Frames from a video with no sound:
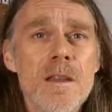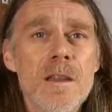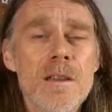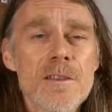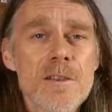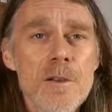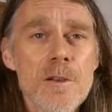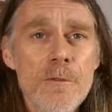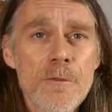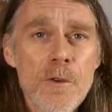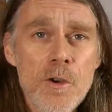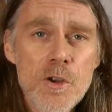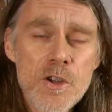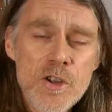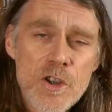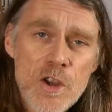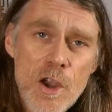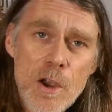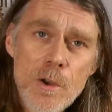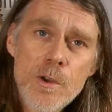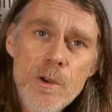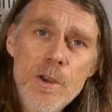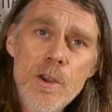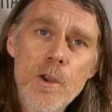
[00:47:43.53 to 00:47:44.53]
So if I
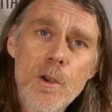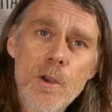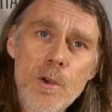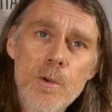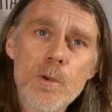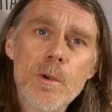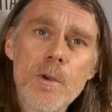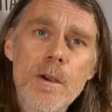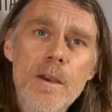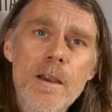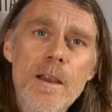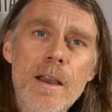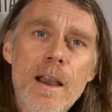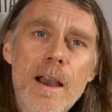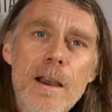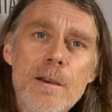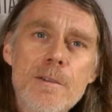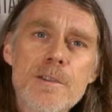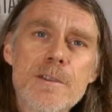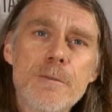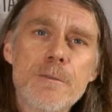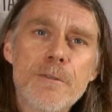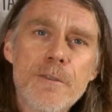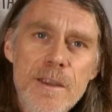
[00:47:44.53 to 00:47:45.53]
show you how
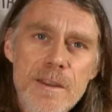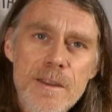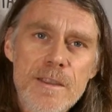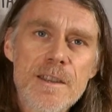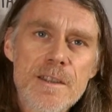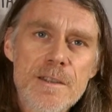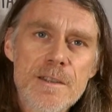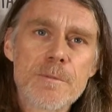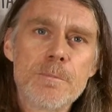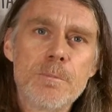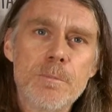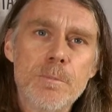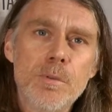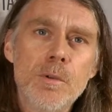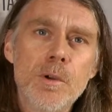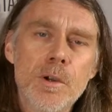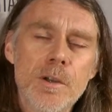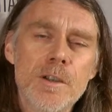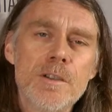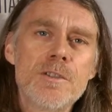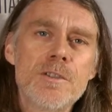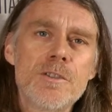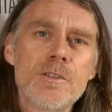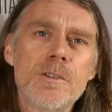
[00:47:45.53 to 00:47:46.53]
to fit this
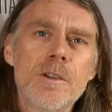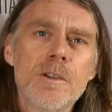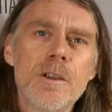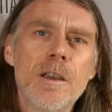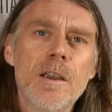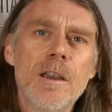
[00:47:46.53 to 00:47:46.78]
bridge,